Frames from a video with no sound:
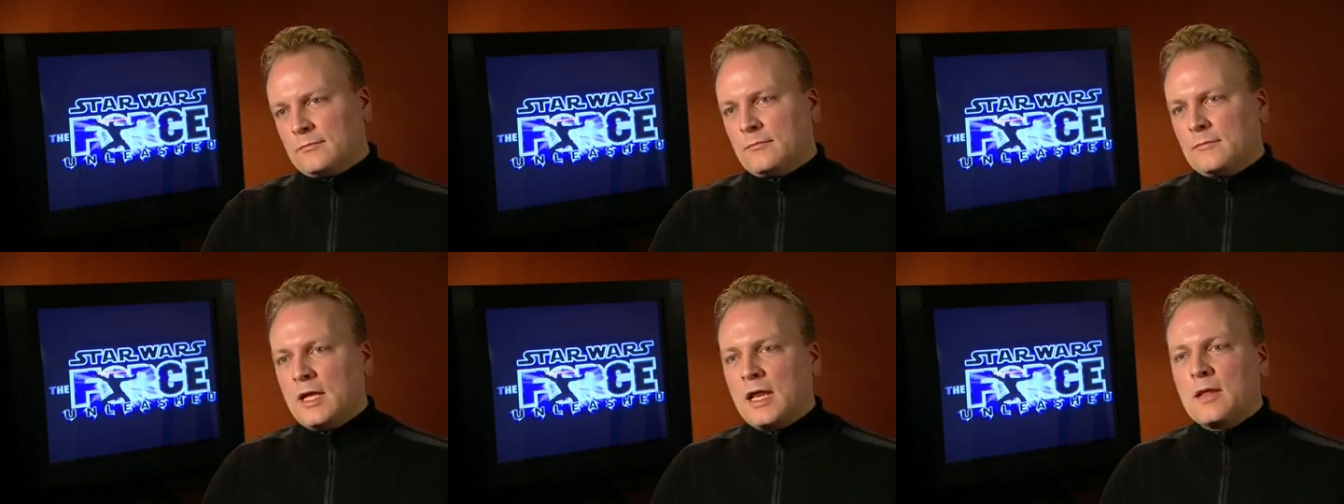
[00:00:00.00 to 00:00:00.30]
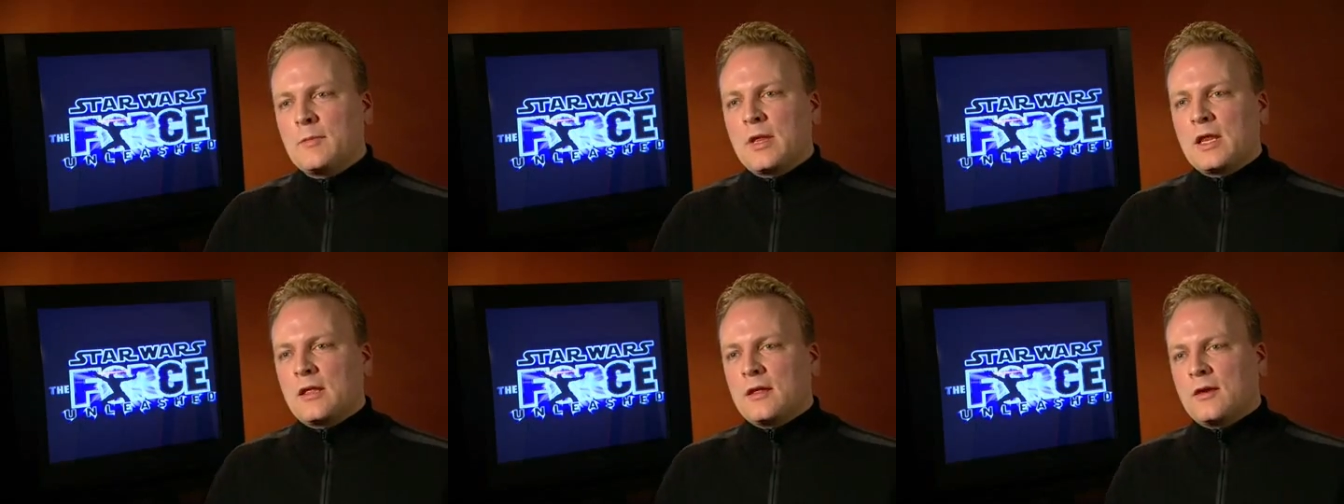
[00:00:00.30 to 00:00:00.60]

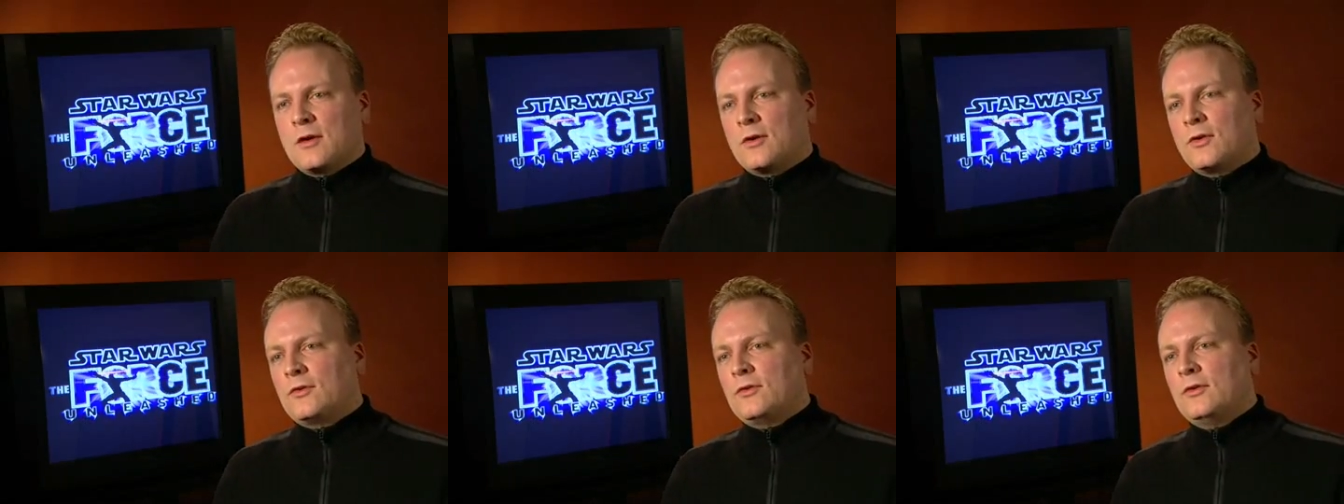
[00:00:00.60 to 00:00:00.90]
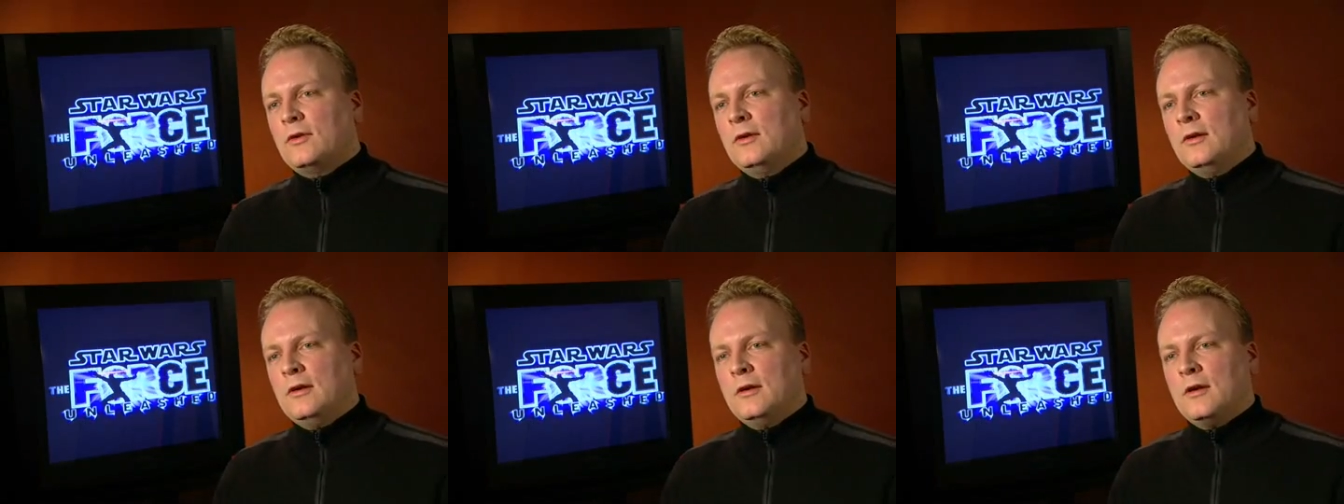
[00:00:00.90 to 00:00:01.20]
many, many
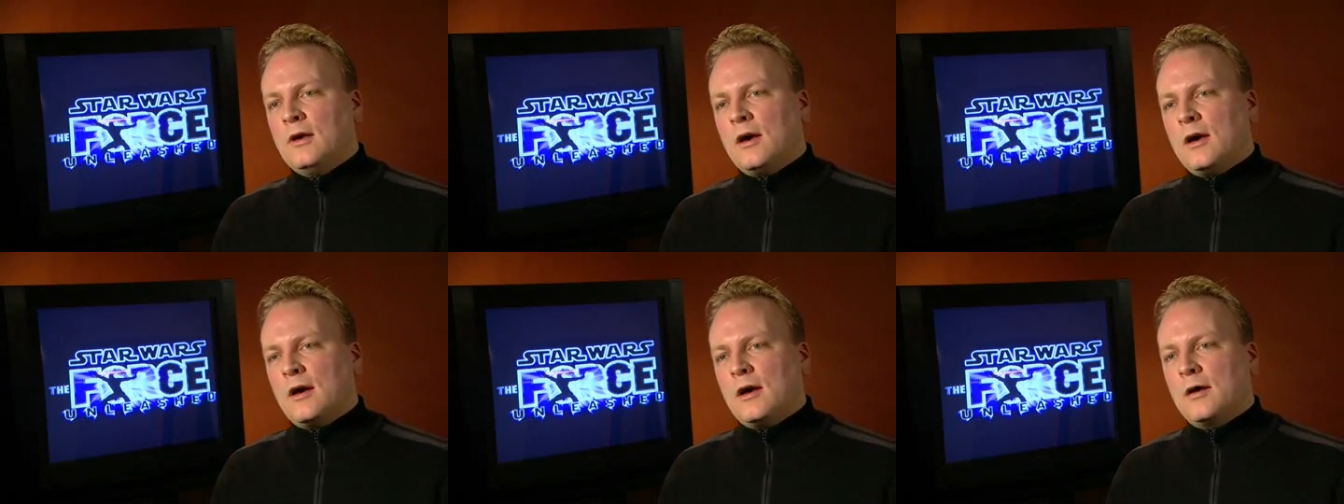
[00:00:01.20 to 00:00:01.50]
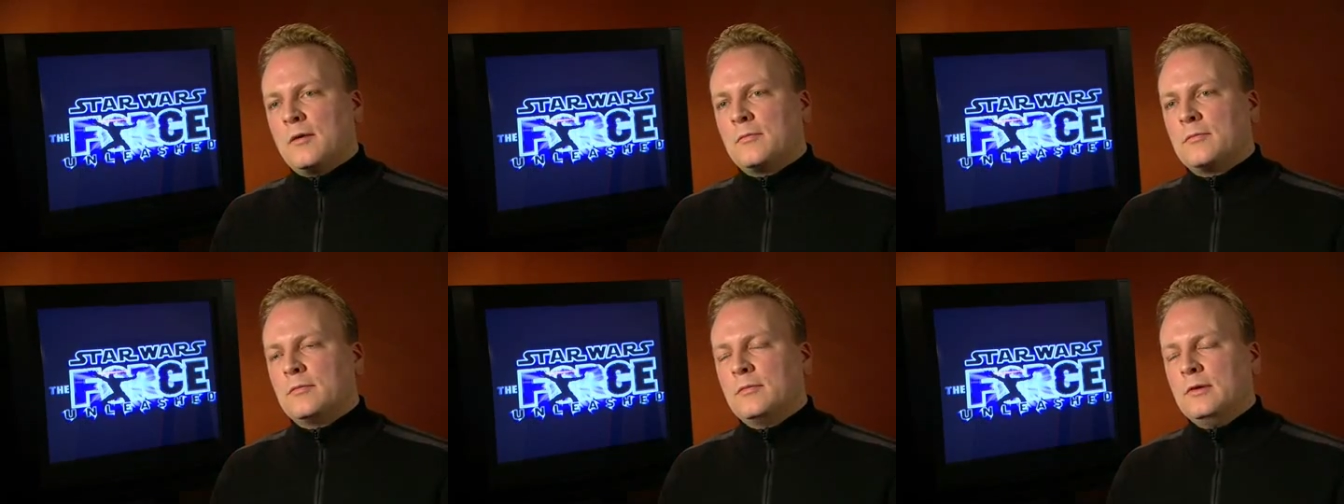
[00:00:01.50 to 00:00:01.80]
years.
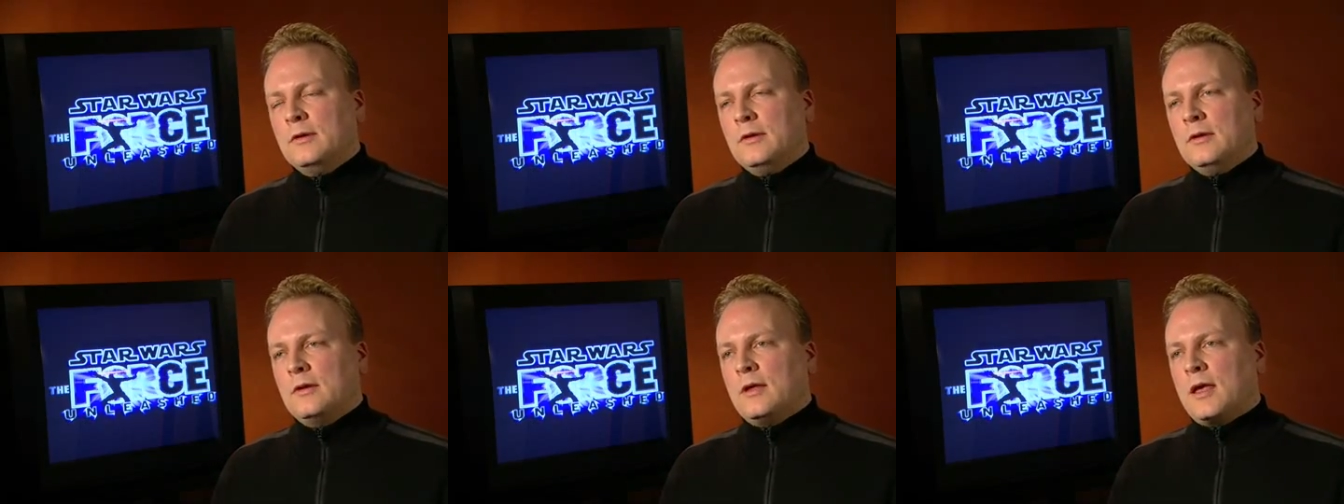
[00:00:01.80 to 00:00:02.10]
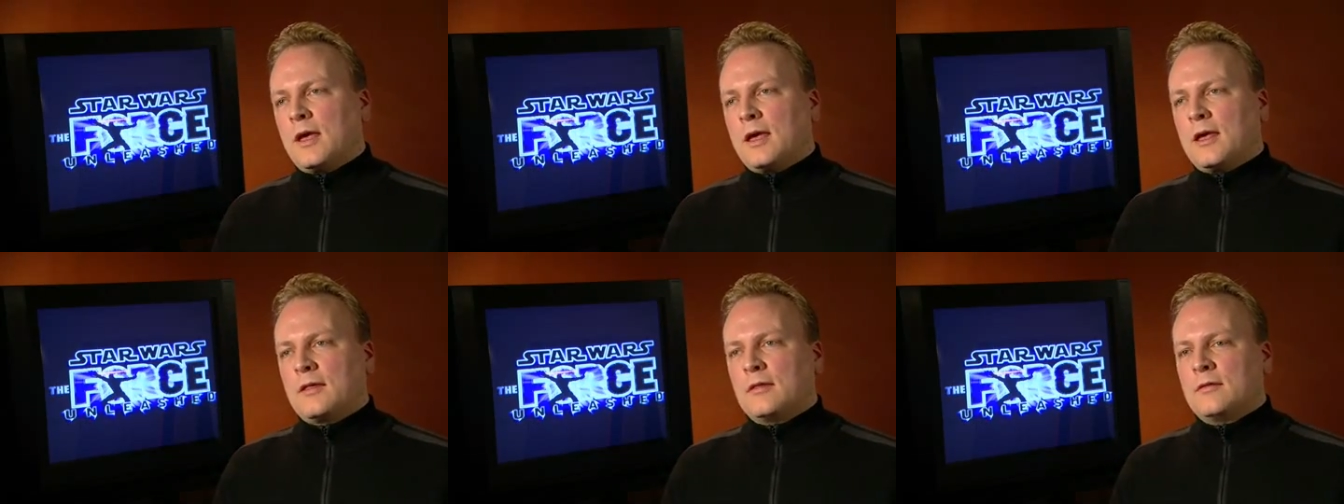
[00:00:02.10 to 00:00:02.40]
Um,
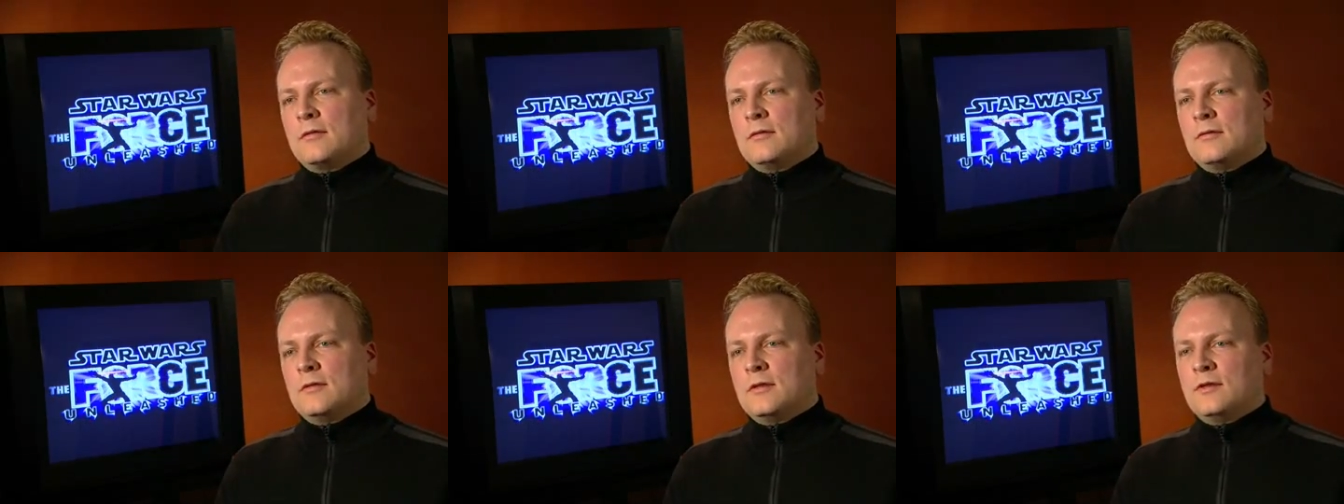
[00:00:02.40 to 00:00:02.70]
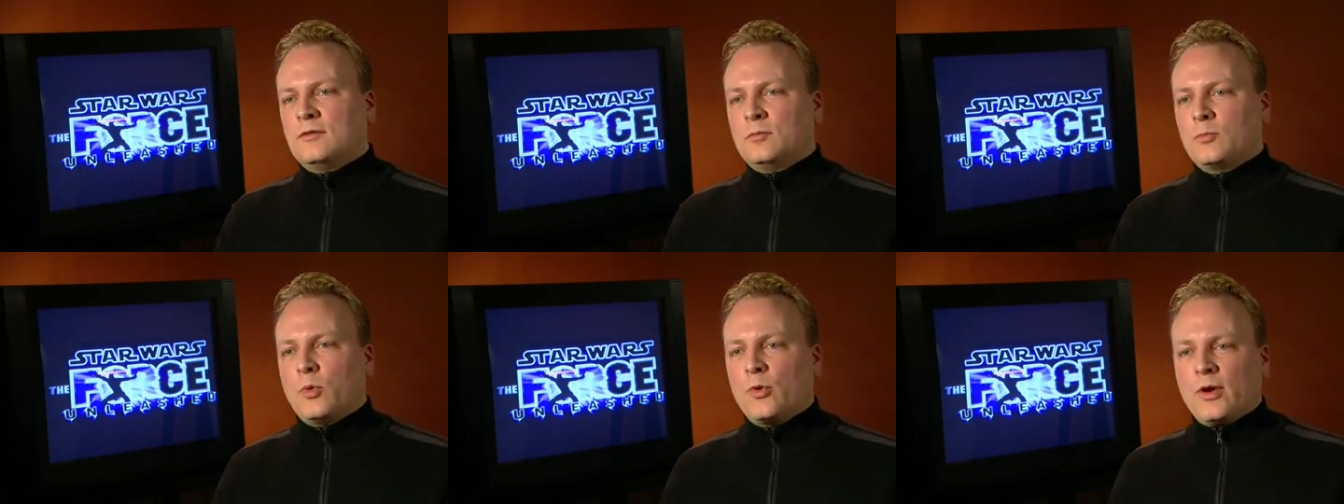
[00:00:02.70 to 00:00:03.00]
and
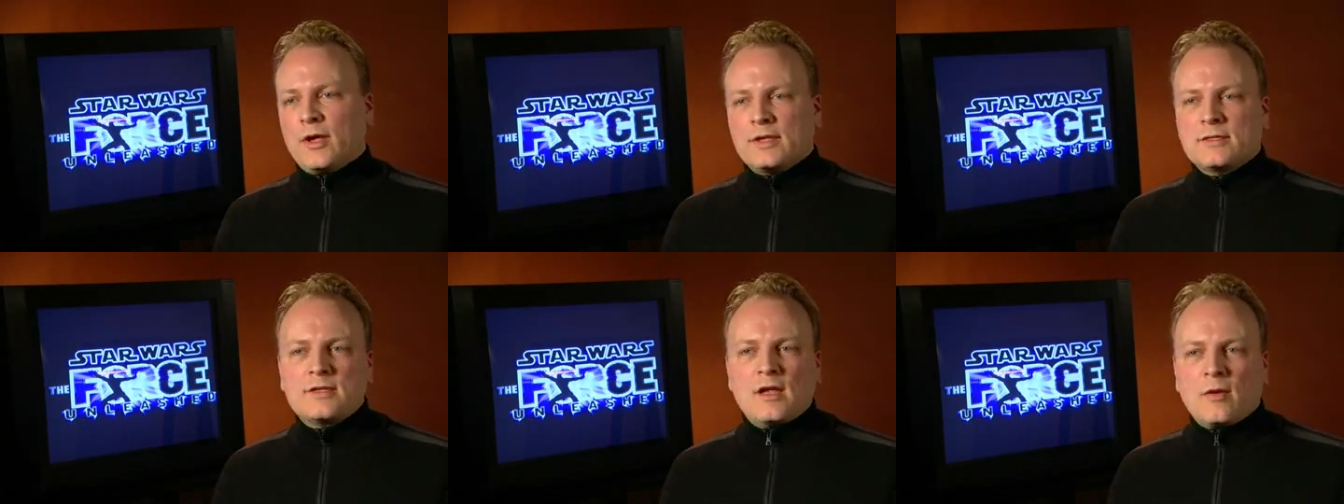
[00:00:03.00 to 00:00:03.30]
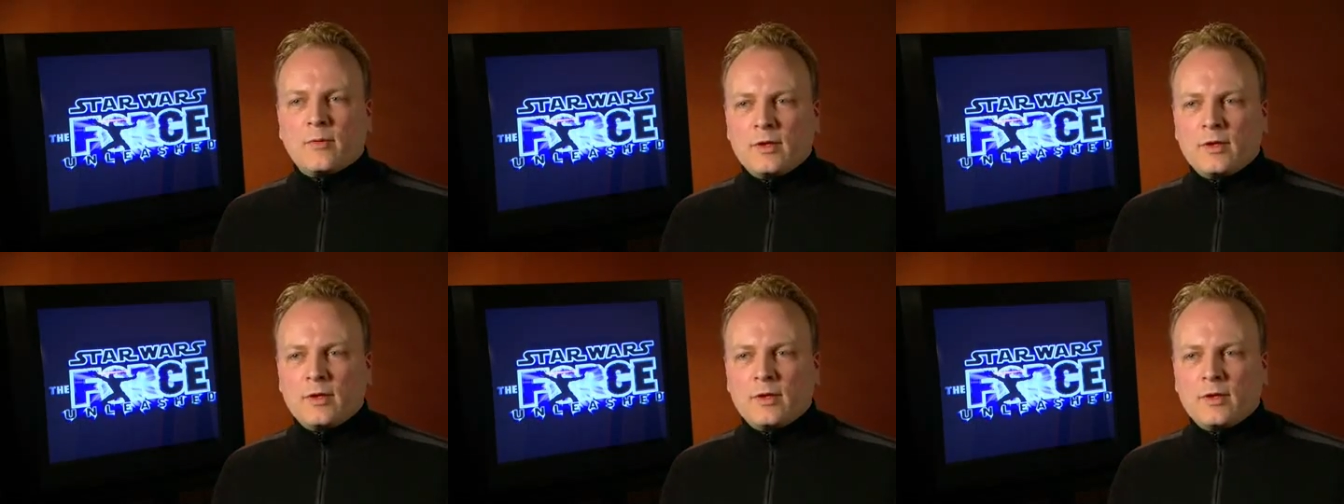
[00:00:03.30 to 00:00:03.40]
this boy has now